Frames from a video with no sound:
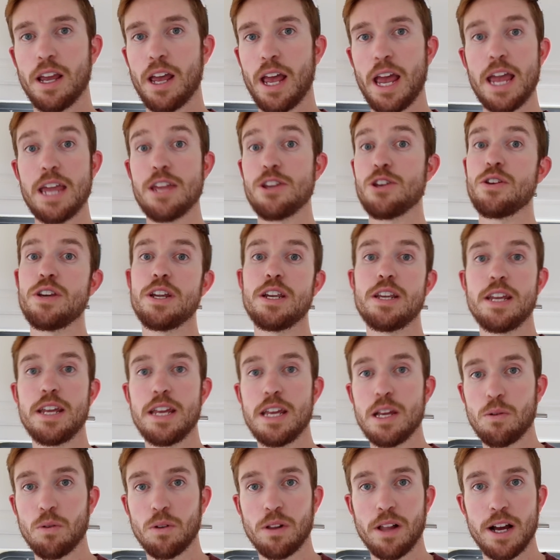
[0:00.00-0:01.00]
hey, you need
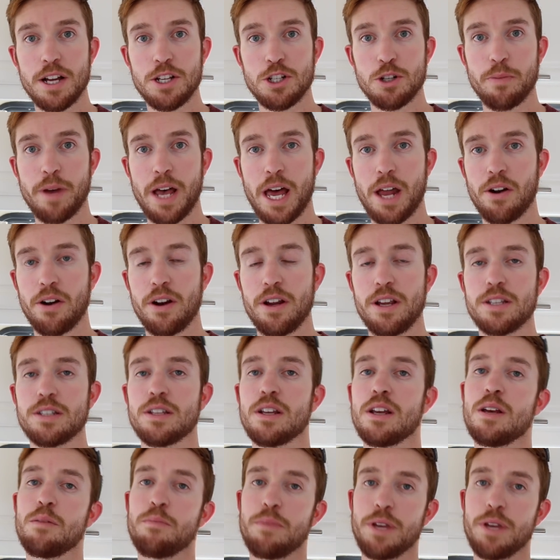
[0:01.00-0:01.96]
to equalize your batteries,